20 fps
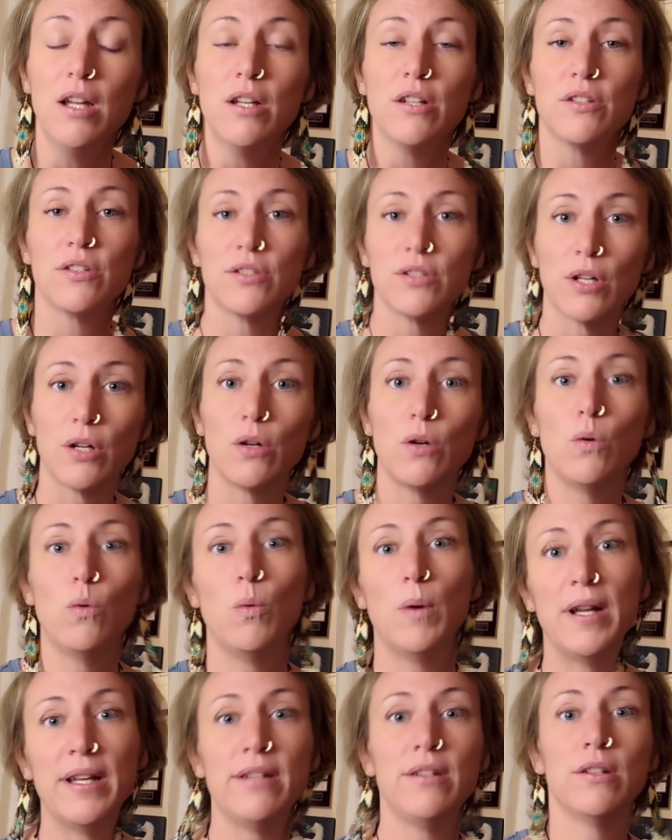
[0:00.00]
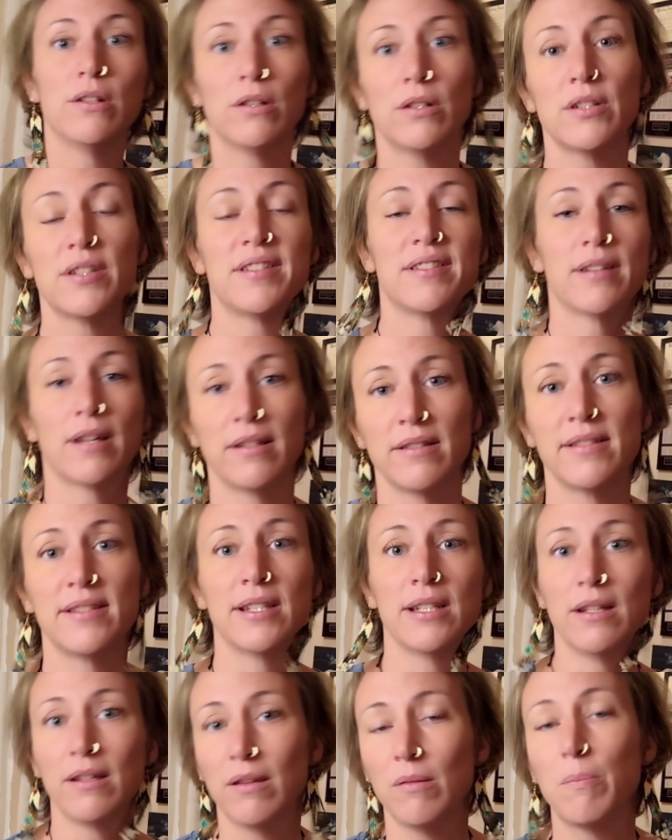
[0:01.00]
So when you're
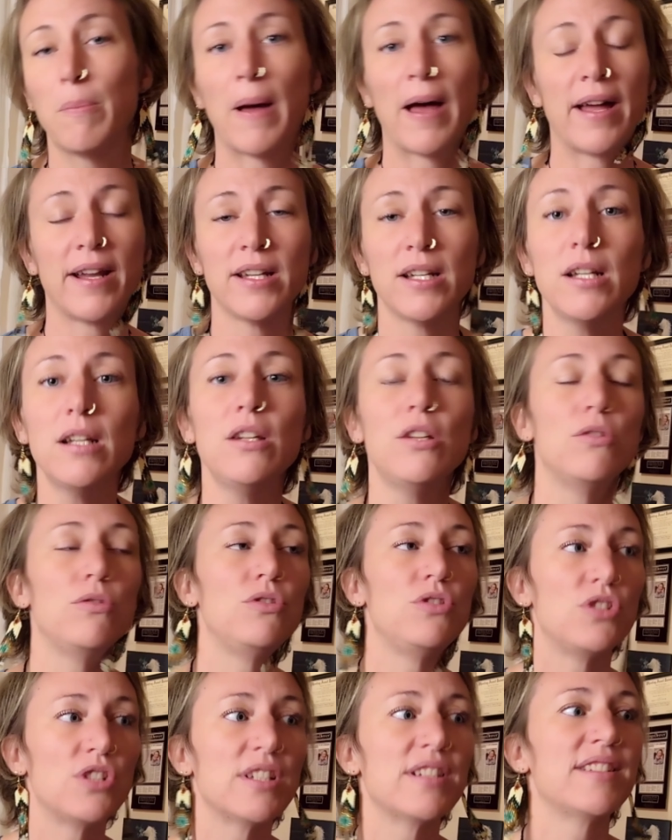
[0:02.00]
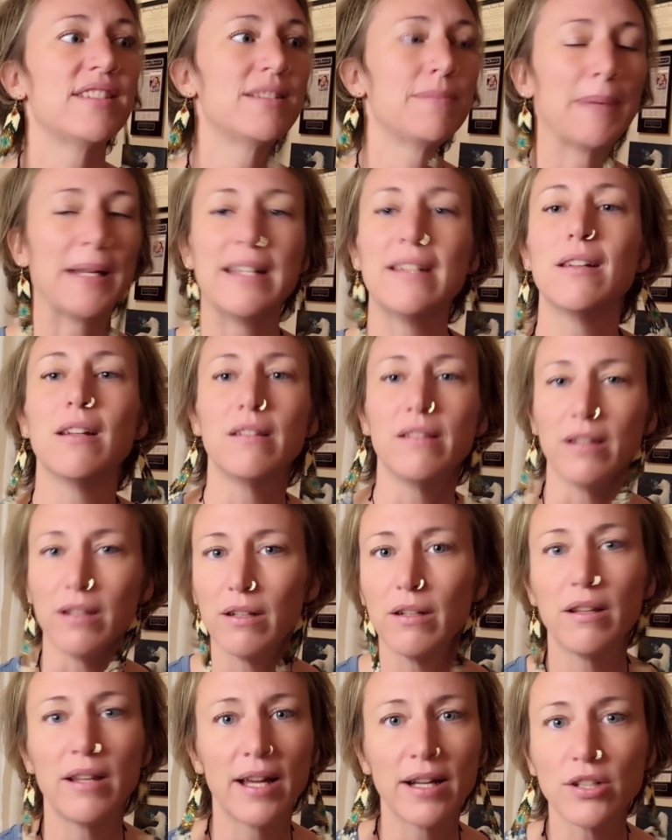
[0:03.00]
sudsing the body, you just spend a
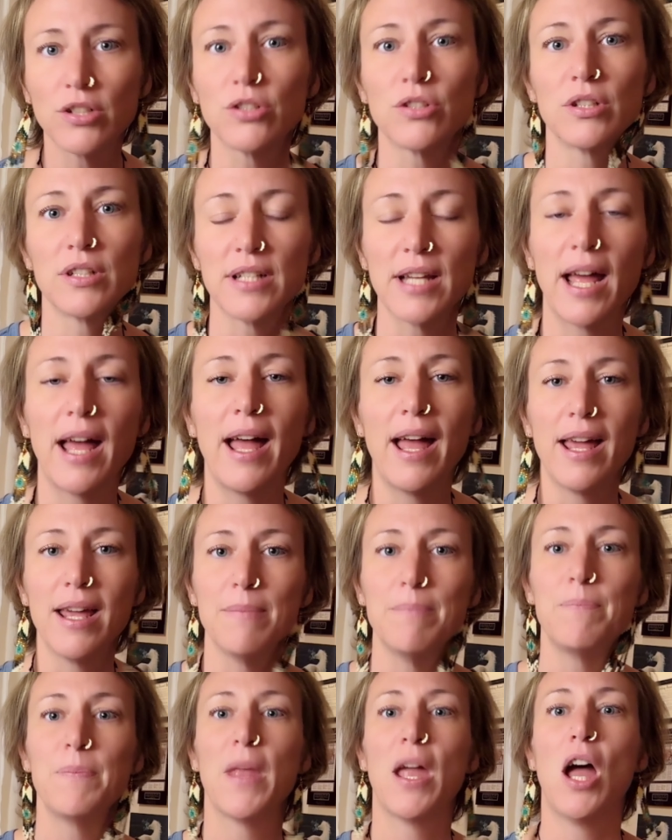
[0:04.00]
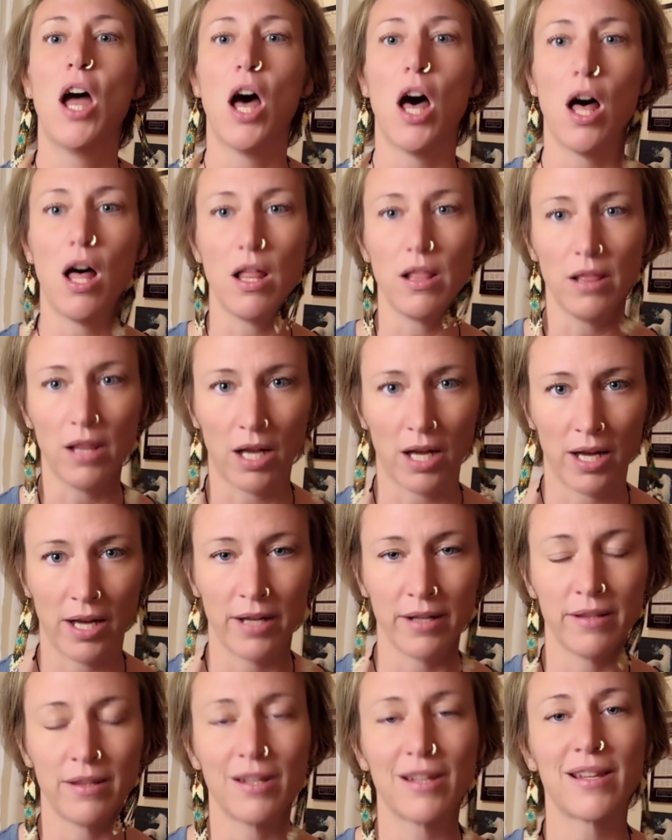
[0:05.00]
little extra time
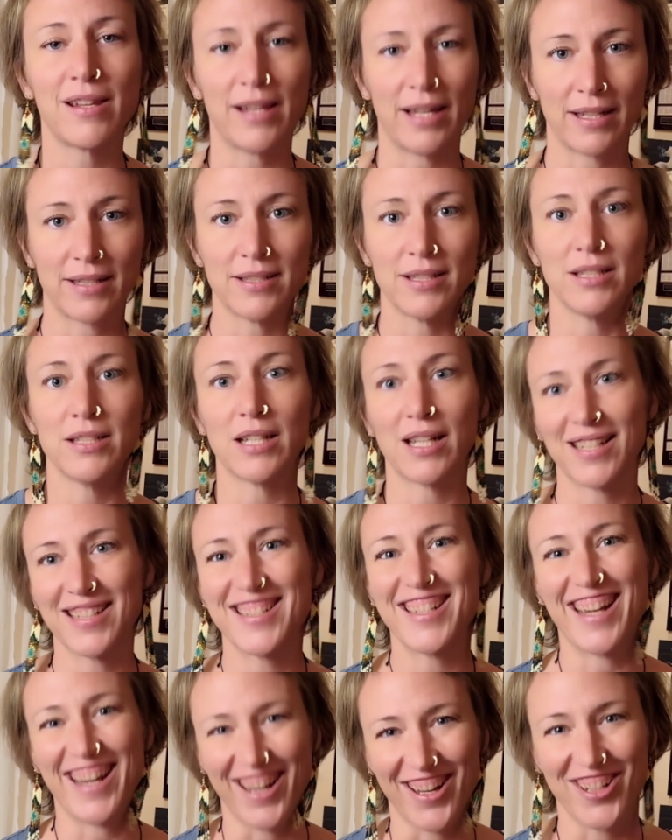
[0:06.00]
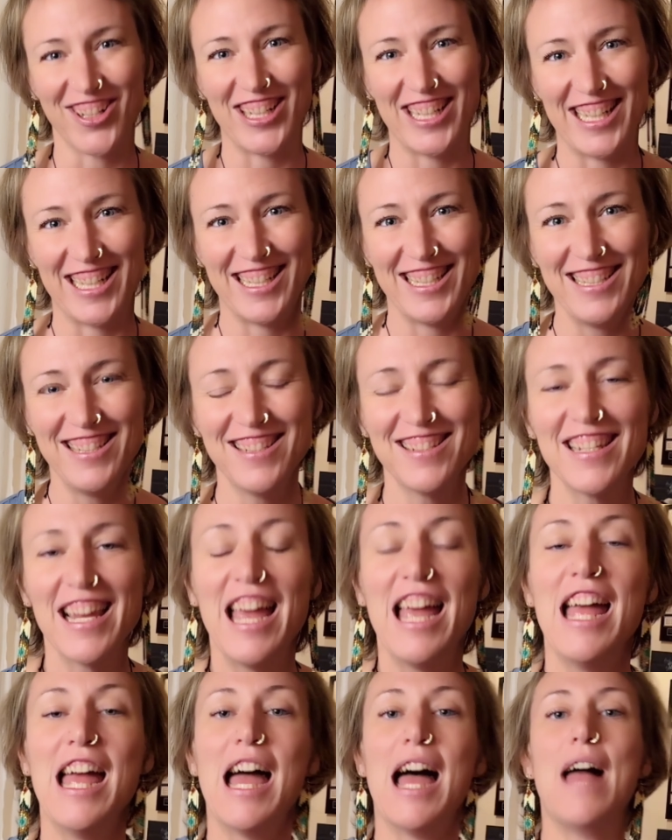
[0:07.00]
along the collecting duct areas,
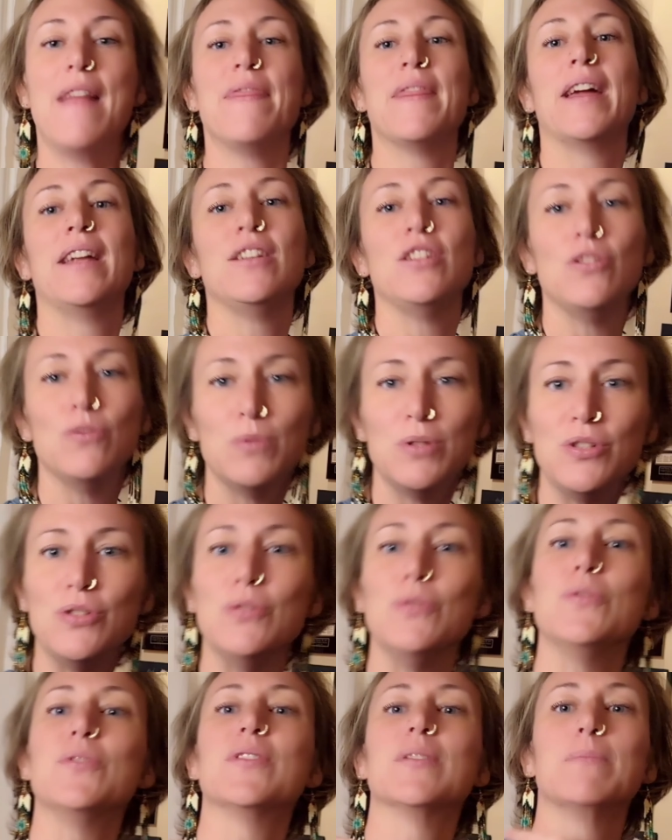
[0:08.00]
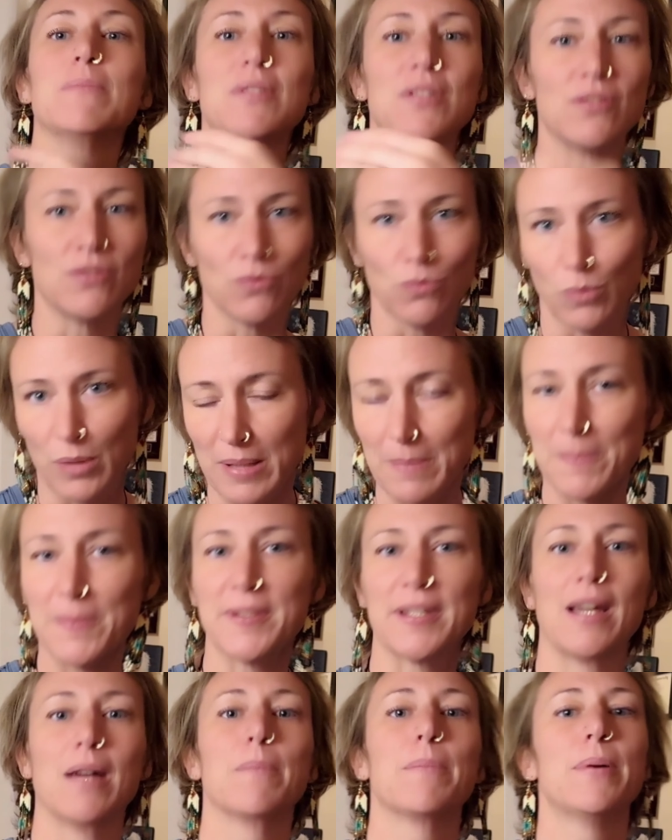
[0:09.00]
and then you would do some sweeps
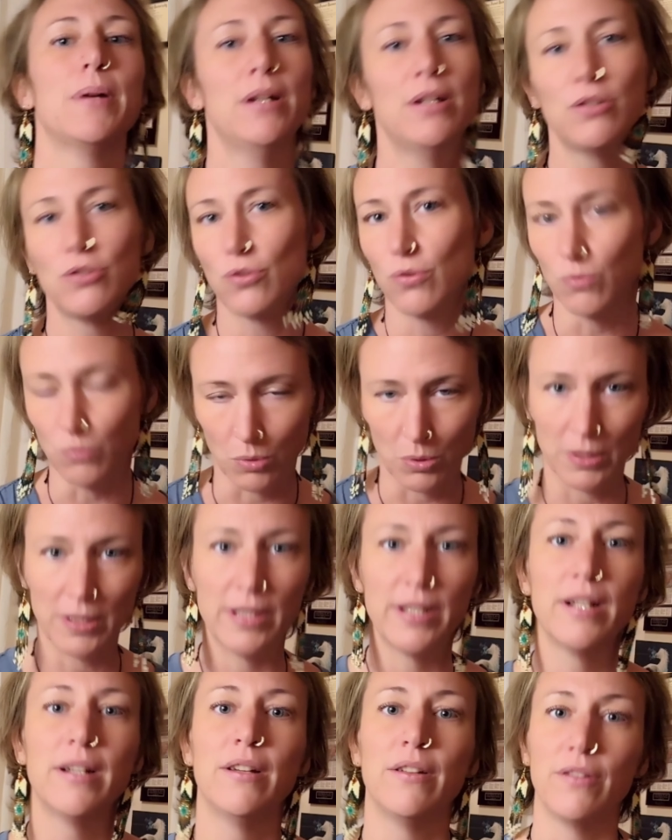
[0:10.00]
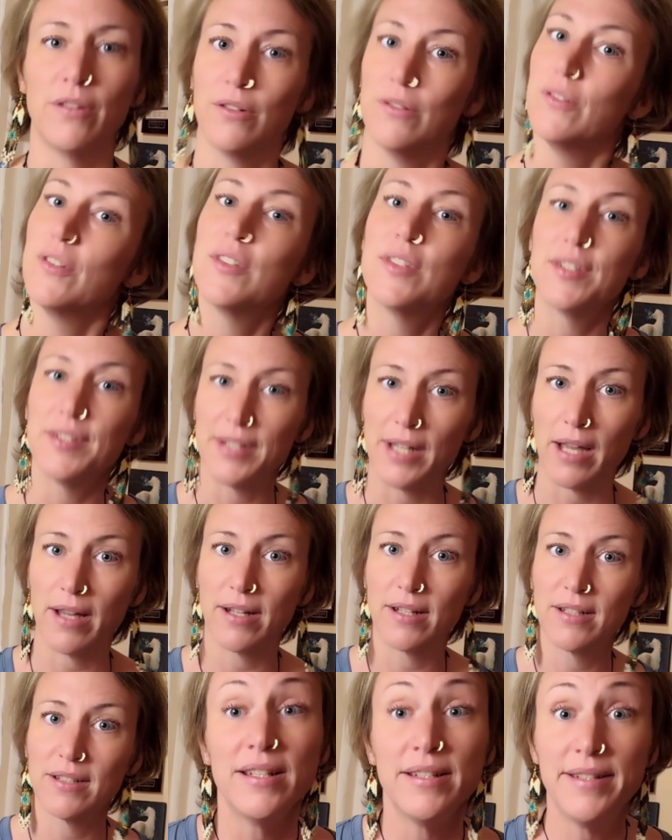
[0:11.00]
up toward those
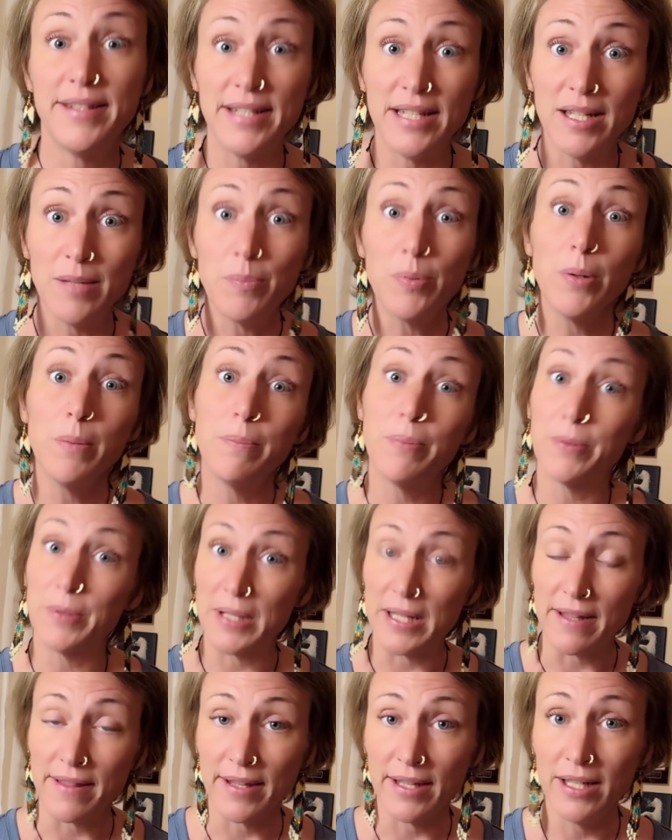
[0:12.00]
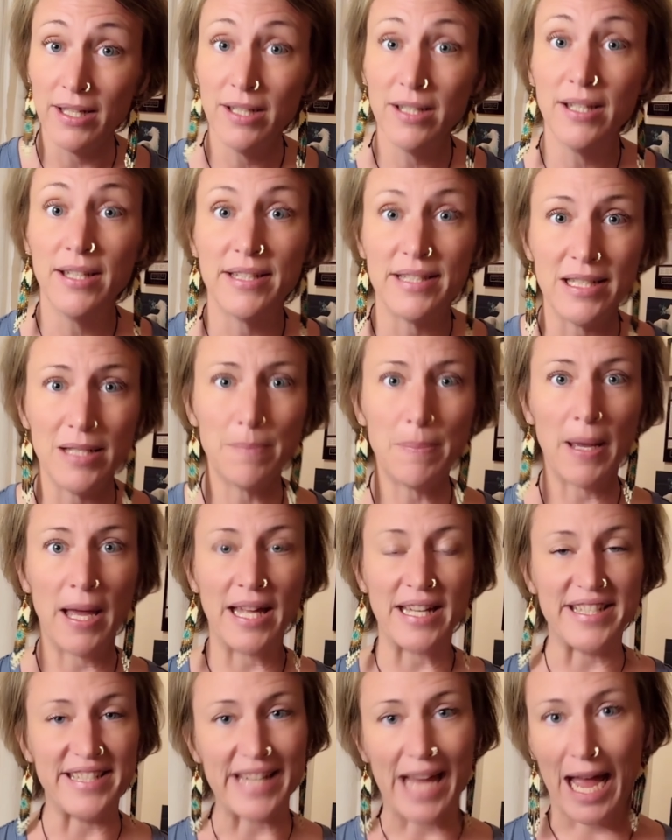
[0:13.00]
ducts. Deep breathing, deep
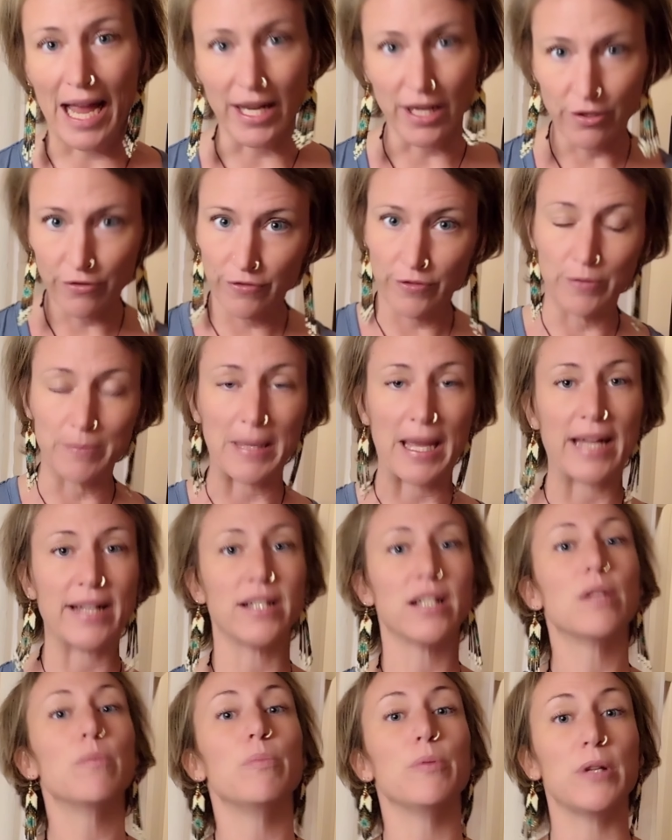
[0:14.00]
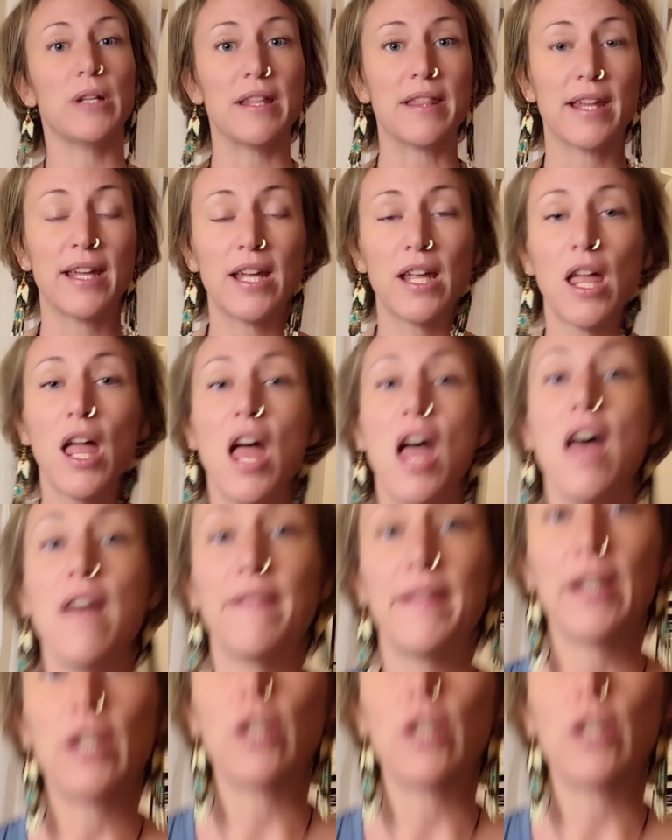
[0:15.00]
diaphragmatic breathing that